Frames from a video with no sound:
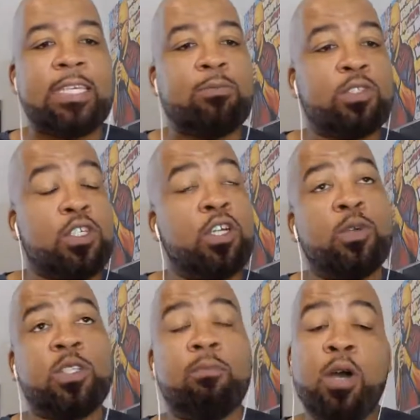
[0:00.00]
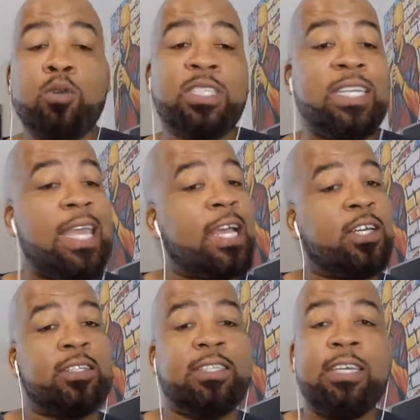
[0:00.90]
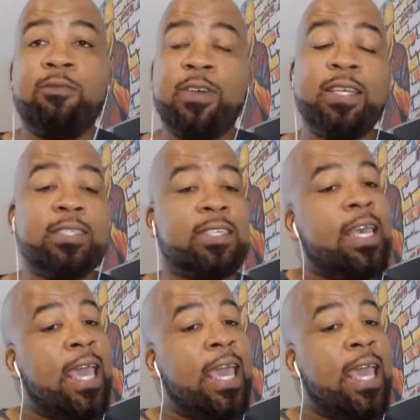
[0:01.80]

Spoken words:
He was good with the motion. He had good defense,